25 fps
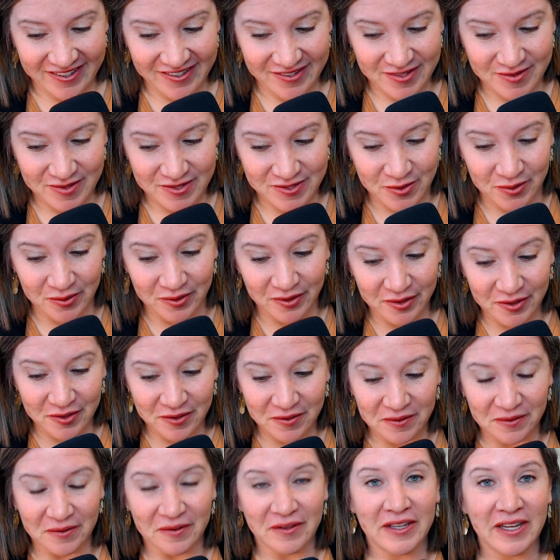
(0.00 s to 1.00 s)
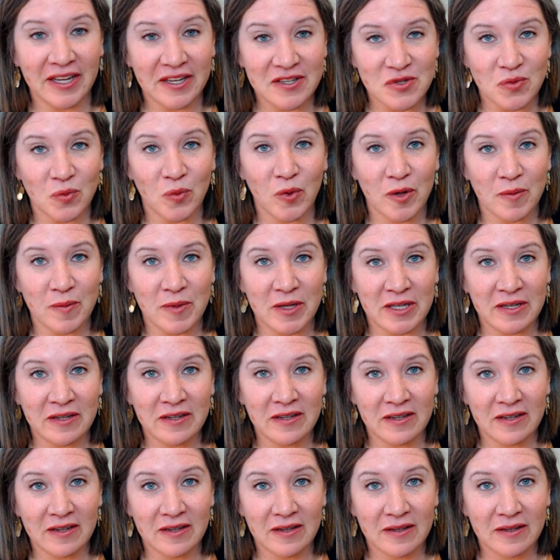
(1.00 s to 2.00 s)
So literally, as women,